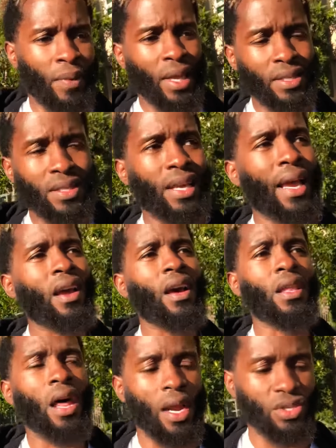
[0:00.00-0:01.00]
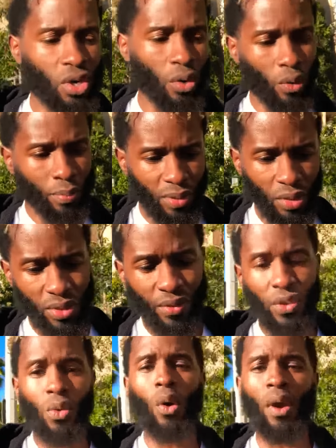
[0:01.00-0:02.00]
is psychological abuse.
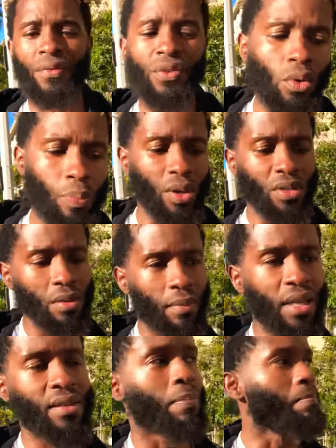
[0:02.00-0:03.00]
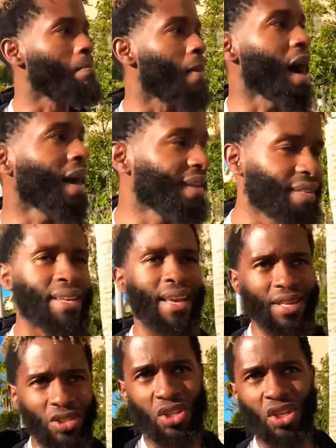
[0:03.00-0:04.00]
If you, if you put somebody's mind
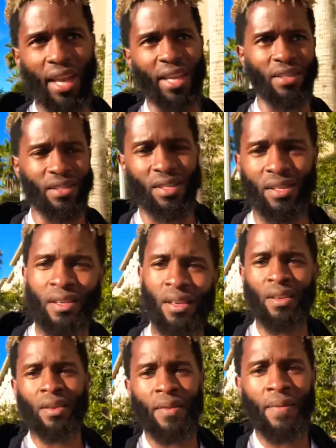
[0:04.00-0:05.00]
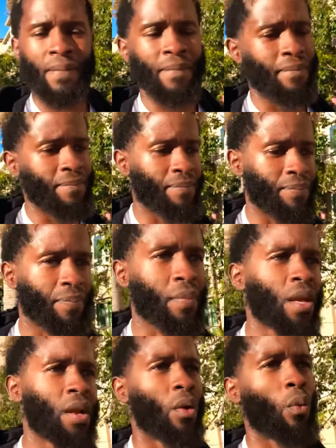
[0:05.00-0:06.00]
in chains,
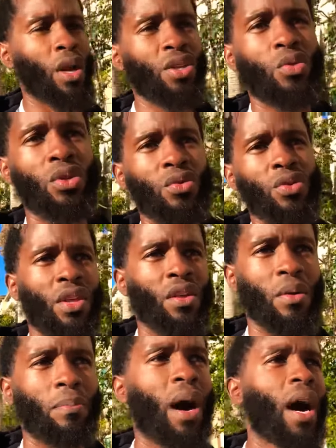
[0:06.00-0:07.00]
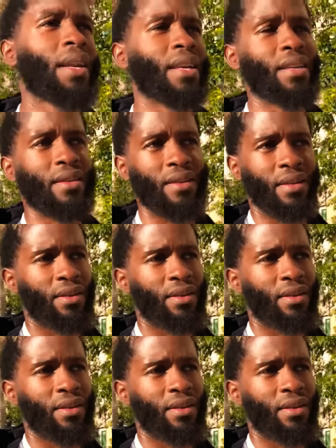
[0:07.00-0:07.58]
what you do to their body